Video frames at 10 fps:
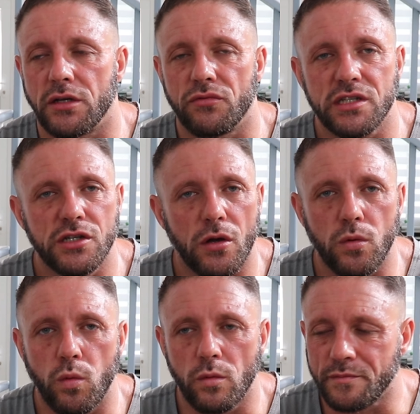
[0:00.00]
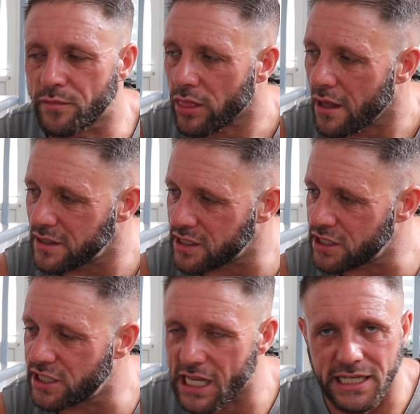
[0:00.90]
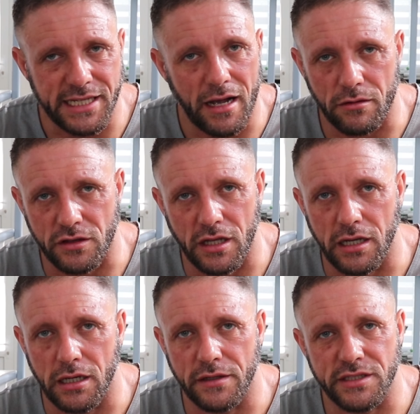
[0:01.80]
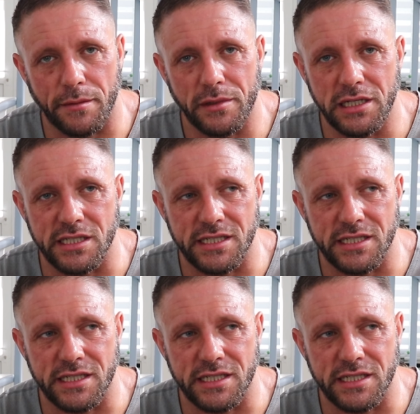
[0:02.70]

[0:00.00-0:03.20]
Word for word: There is no set out thing. And if somebody